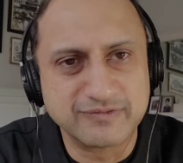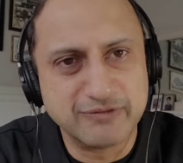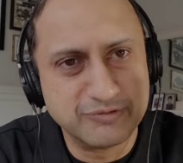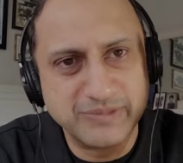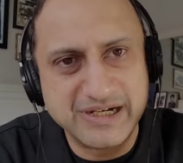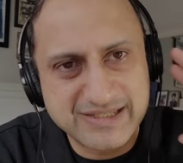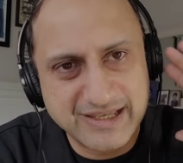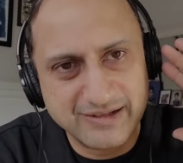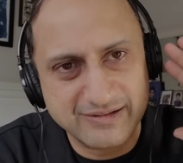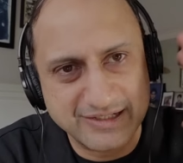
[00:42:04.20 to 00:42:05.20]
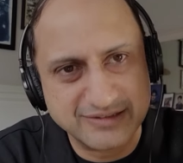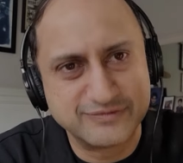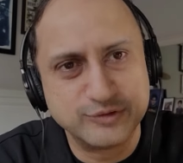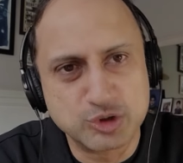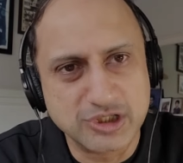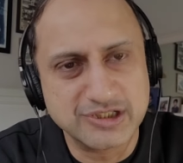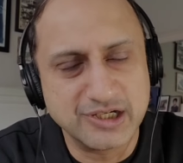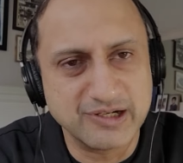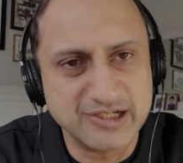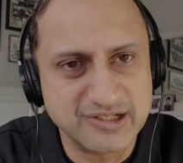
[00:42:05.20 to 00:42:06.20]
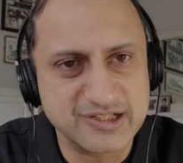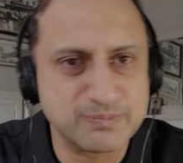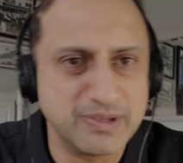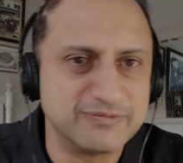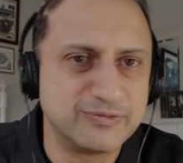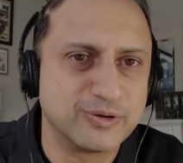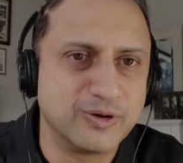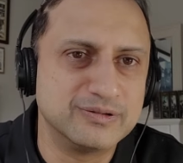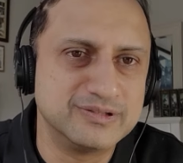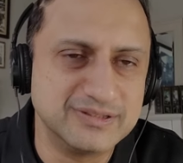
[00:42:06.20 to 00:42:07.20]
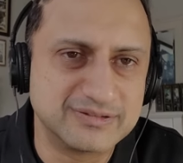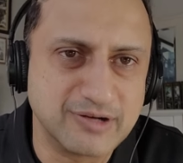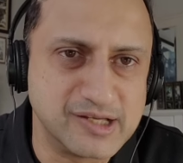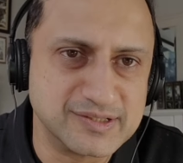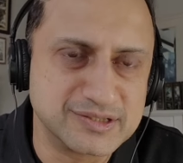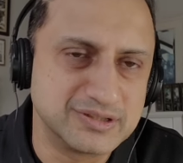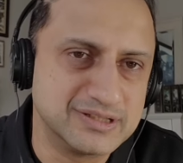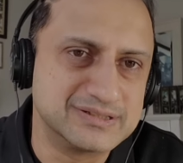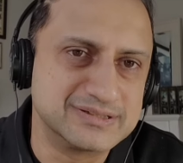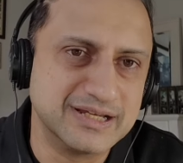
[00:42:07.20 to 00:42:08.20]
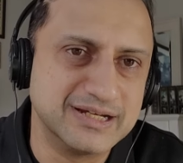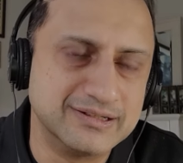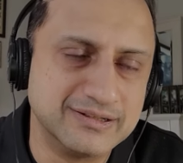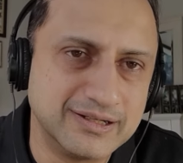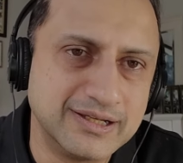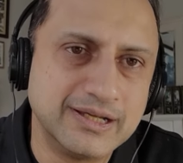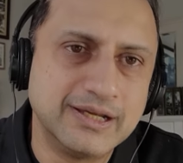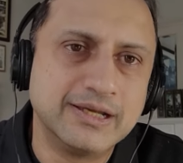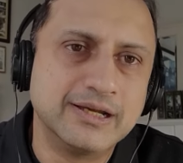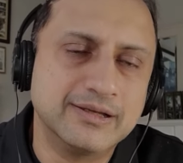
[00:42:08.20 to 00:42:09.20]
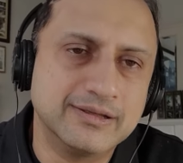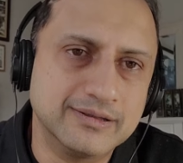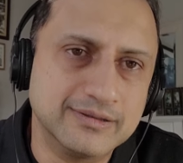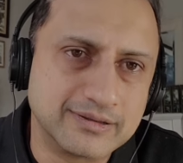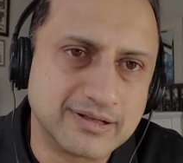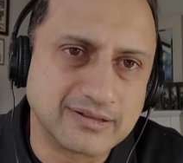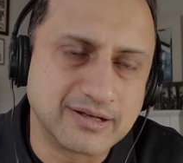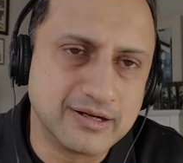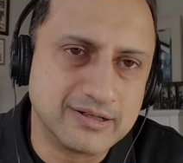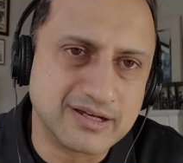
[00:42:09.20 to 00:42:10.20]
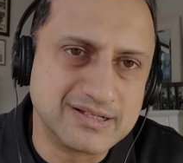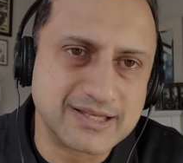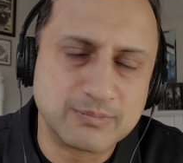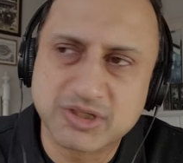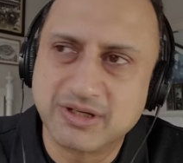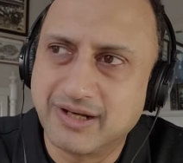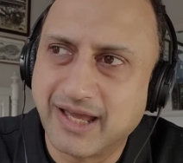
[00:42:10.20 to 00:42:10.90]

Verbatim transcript: government, saying let the future generations pay for all these transitions and uh, current consumption?